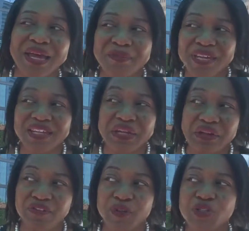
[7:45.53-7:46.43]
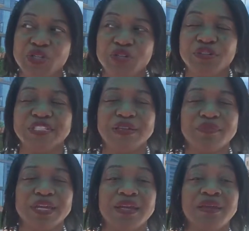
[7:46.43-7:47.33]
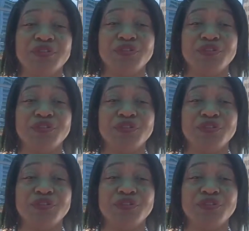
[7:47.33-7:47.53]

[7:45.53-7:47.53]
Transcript: maybe in the near future you'll see me